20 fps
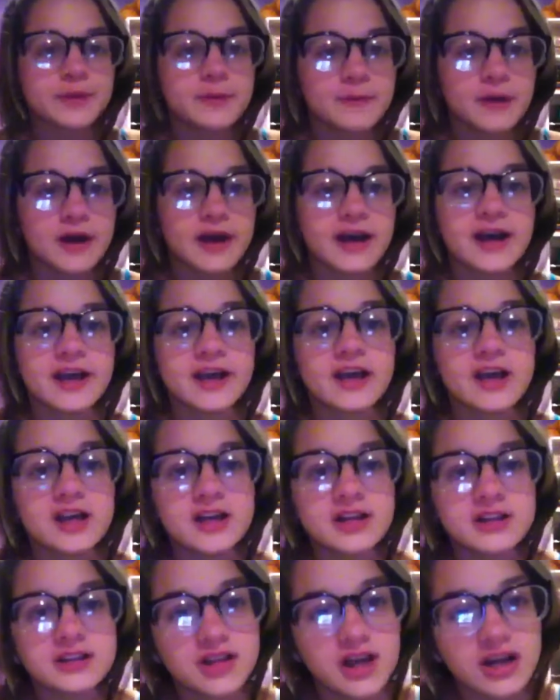my
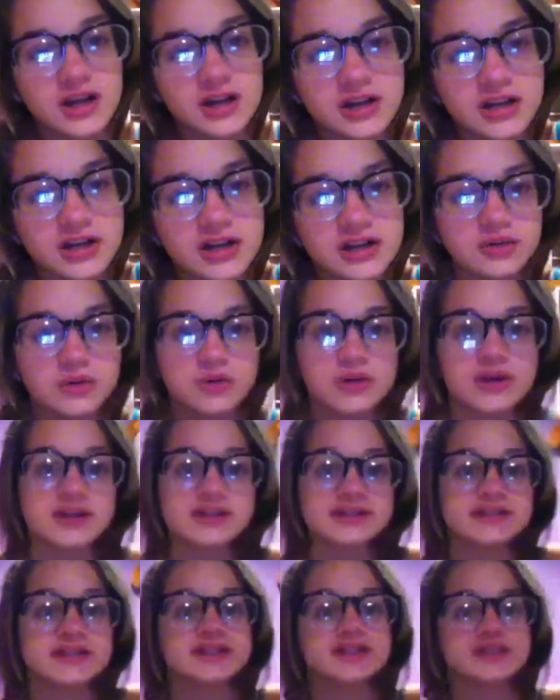locker
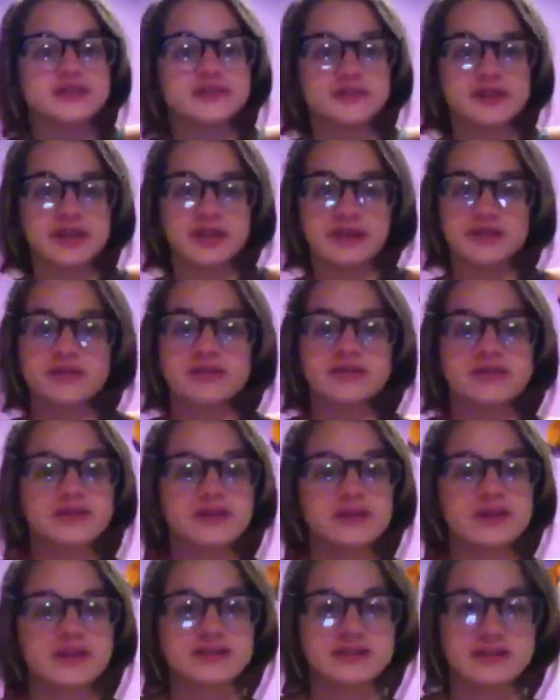organization video.
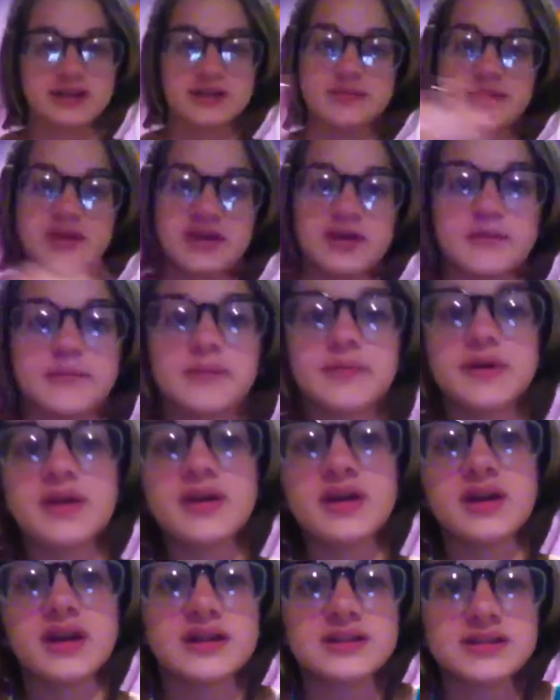It's gonna be up.
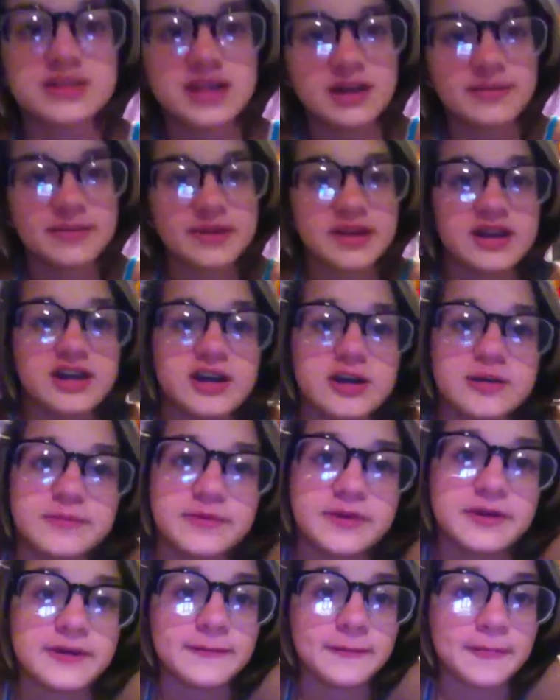It's gonna be
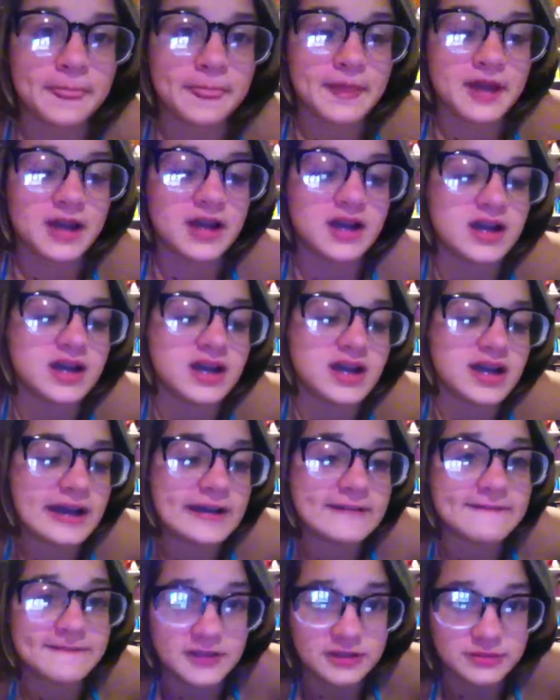up. Uh,
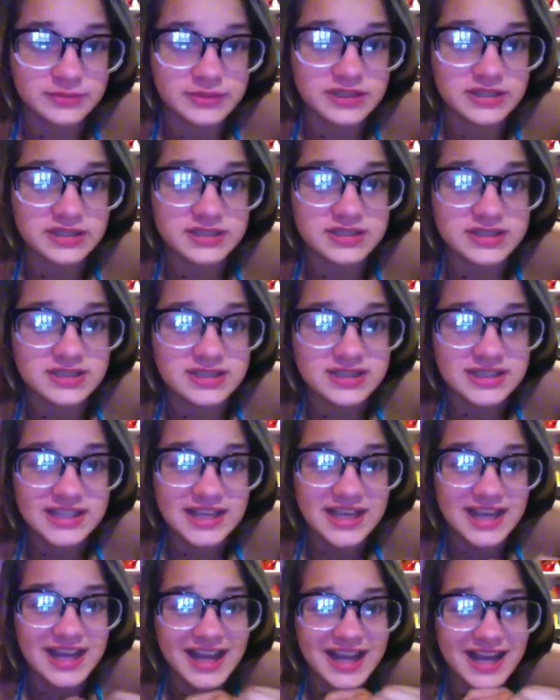I filmed it.
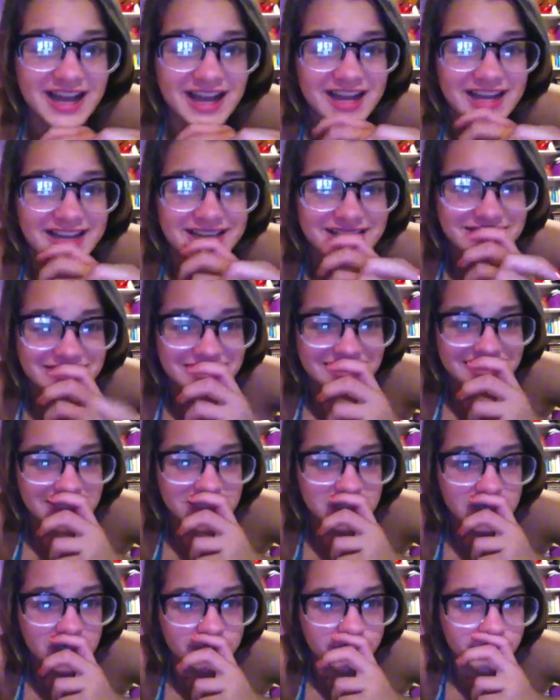I
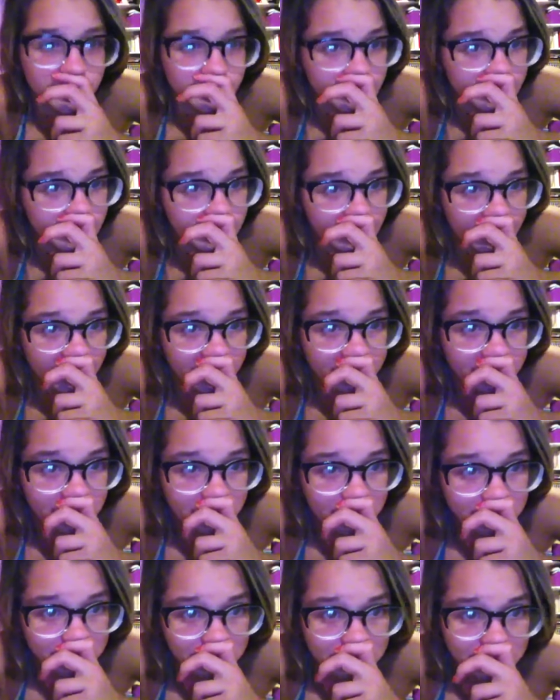didn't upload it yet,
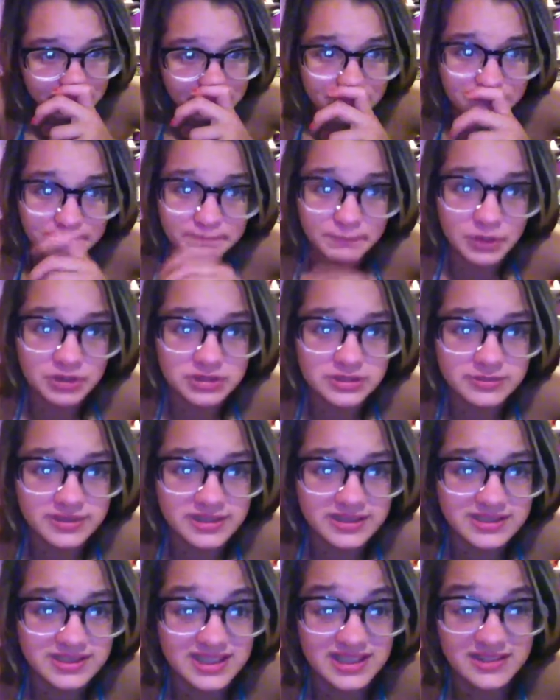mostly
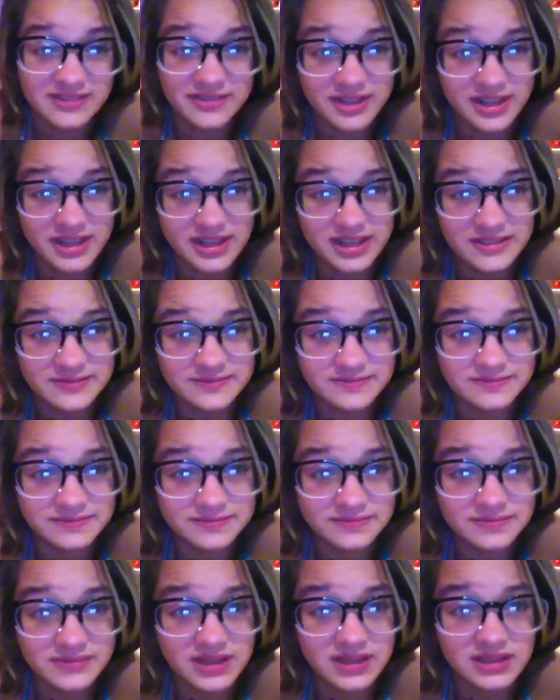because I keep forgetting
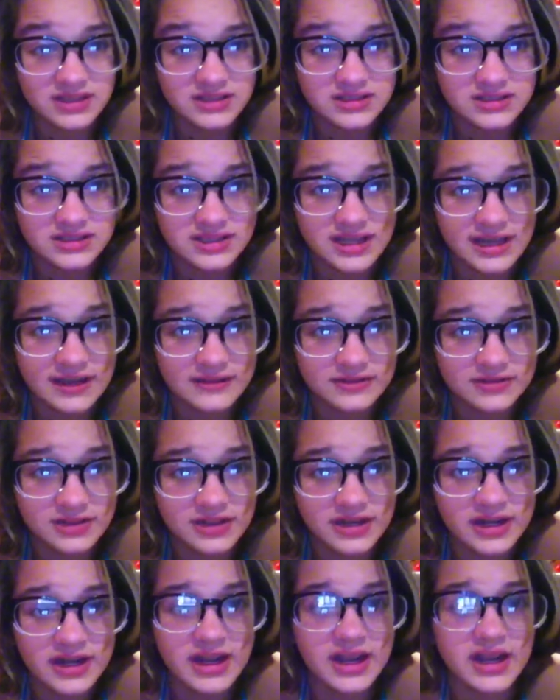because after
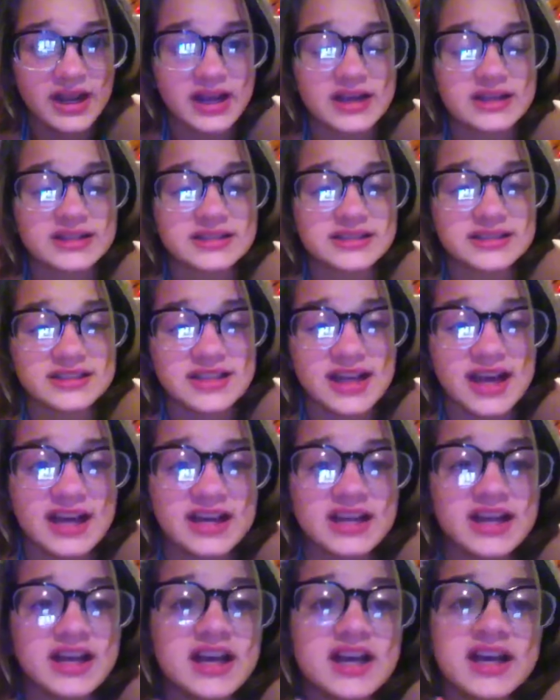I, did
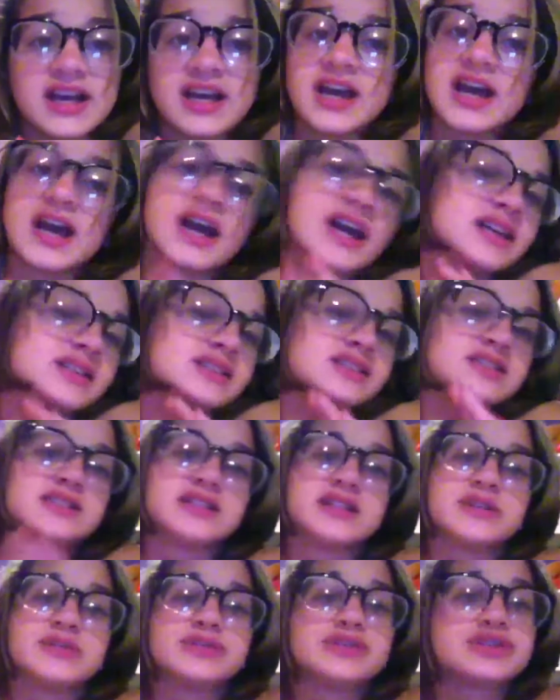that, I
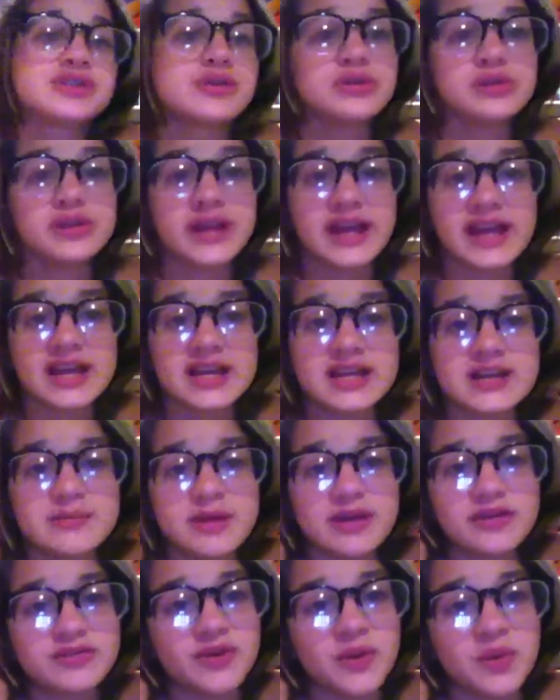just it was too late and
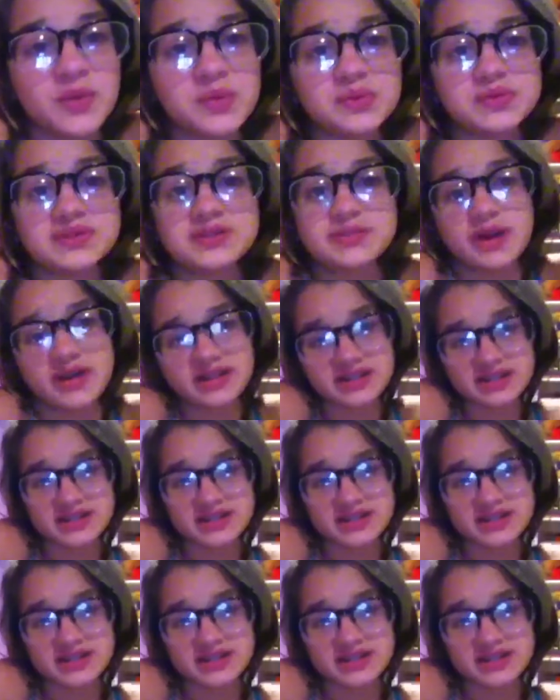my phone was about